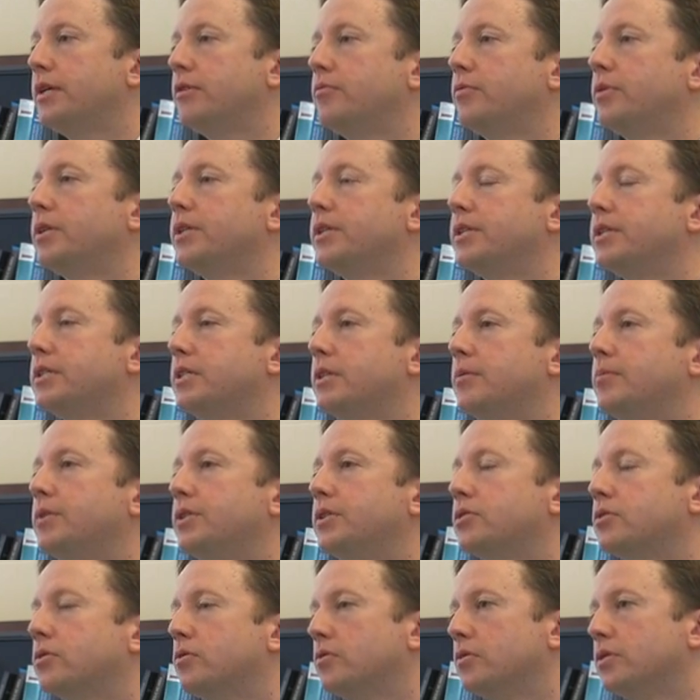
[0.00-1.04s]
Really, the Sibley
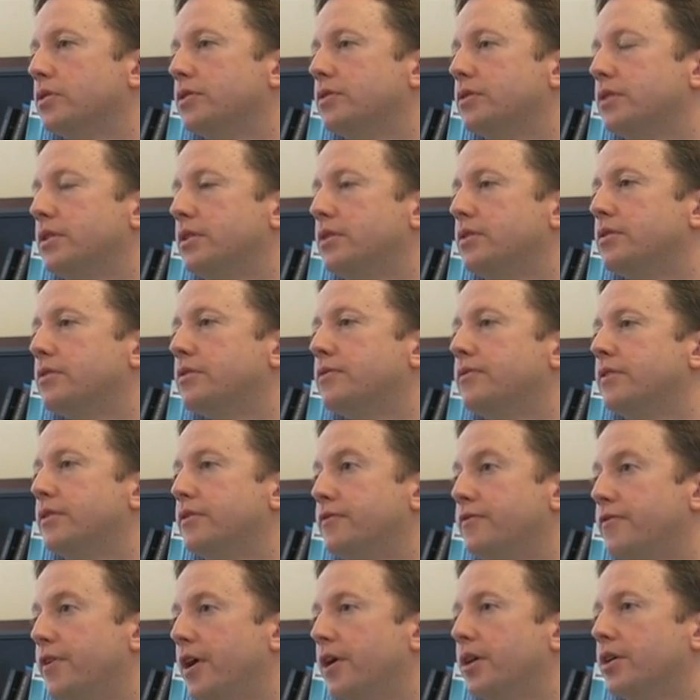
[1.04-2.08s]
School is
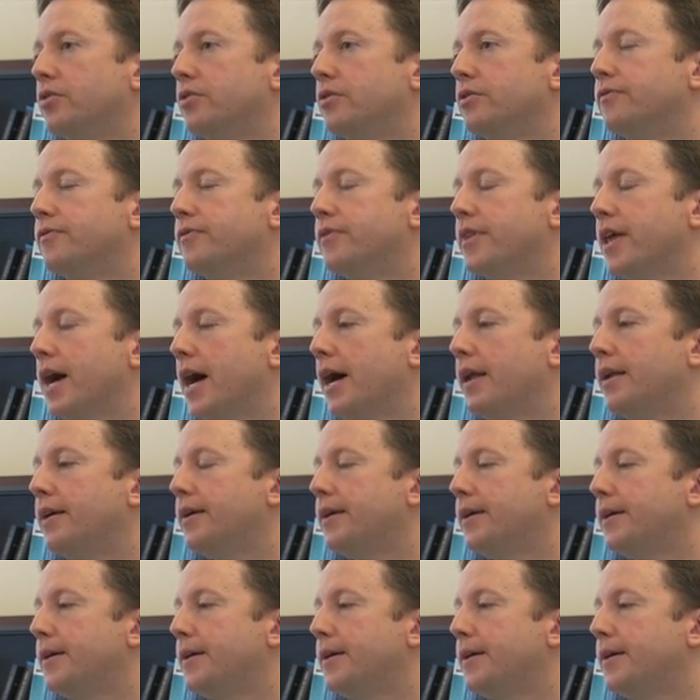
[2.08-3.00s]
very good for that.